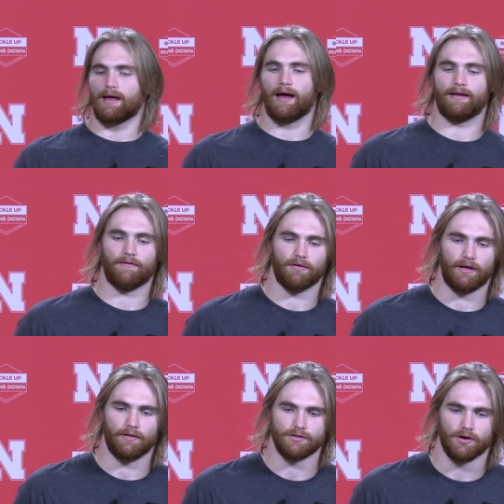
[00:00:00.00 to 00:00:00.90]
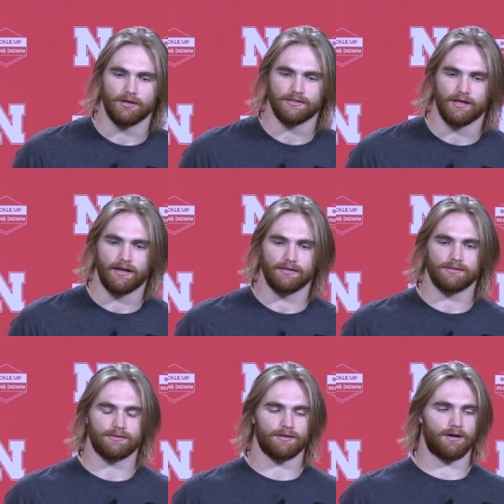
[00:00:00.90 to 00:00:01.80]
Yeah, definitely. There's always
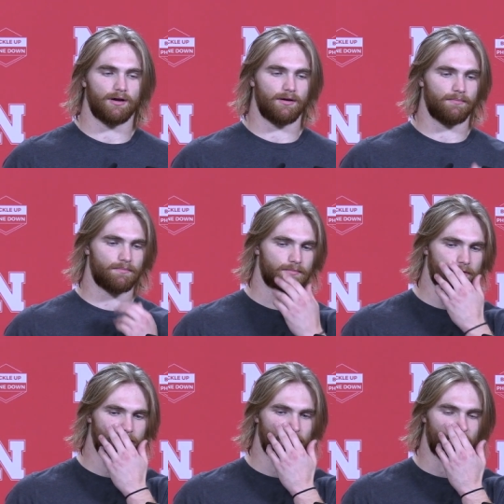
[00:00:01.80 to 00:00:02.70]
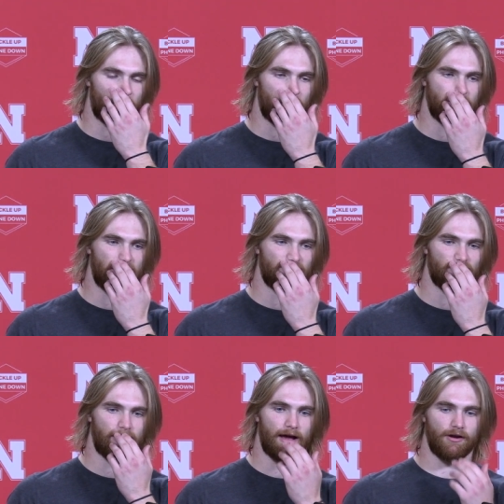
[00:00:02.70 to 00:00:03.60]
things um, to learn, and
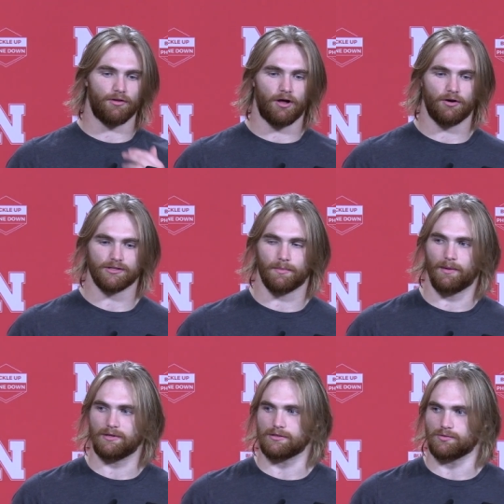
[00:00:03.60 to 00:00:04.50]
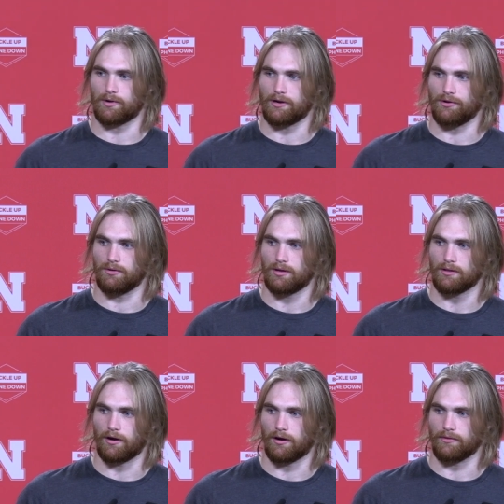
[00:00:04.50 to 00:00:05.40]
definitely at your lowest moments is when you
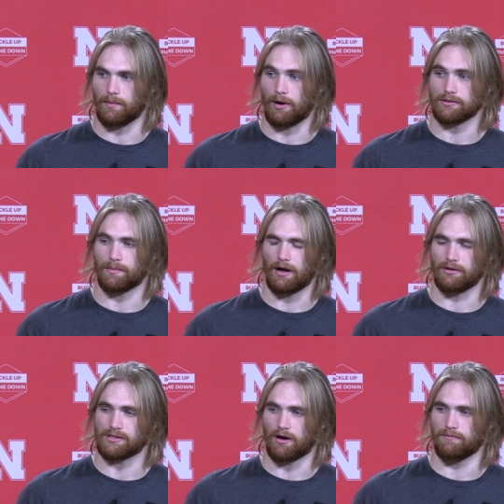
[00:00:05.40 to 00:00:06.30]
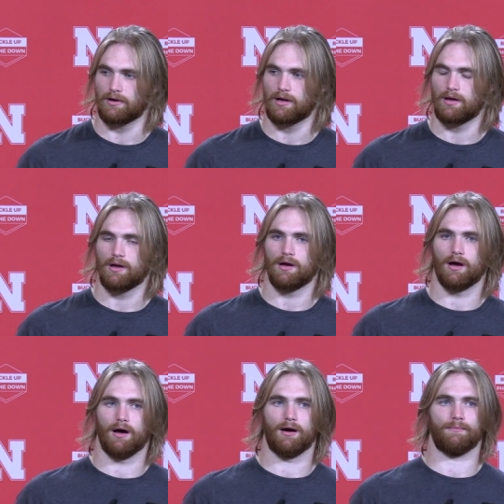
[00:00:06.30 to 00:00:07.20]
learn the most about yourself.
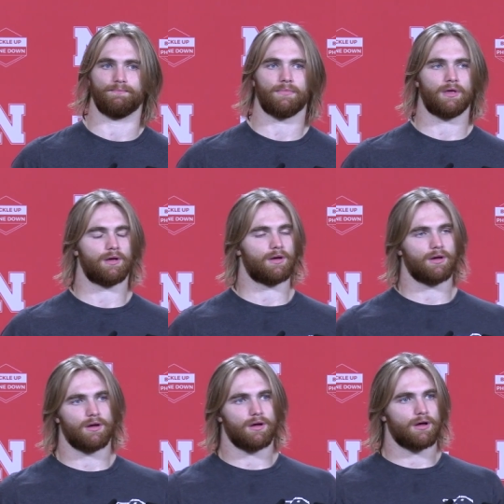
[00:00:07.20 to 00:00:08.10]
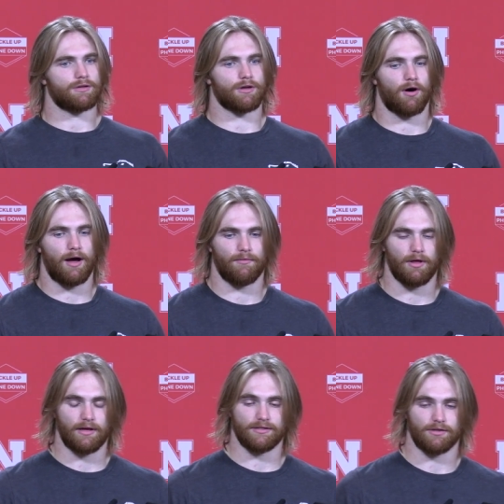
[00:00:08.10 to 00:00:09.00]
Um, so I
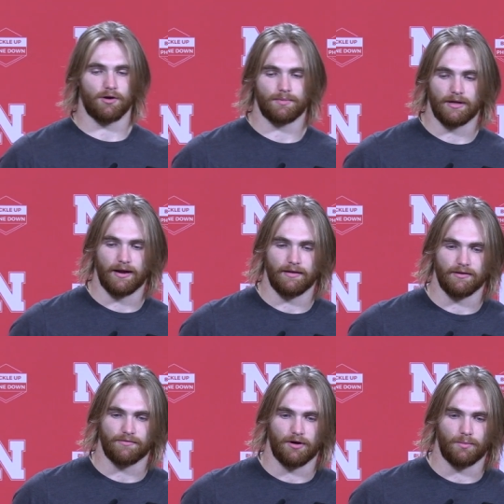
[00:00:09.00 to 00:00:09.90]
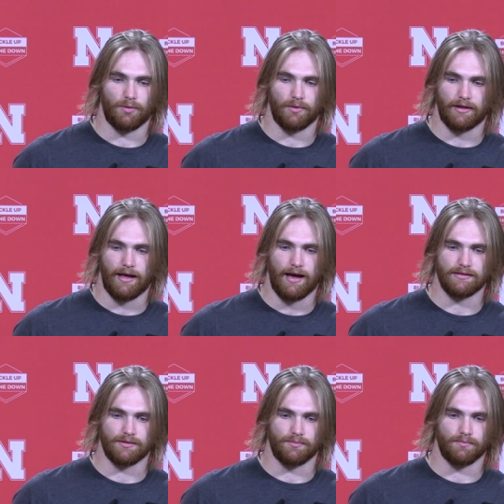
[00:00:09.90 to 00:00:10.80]
really just hope to get in this room with the
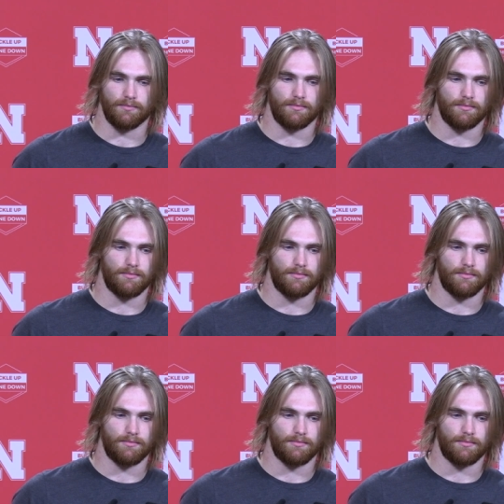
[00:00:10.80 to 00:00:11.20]
guys and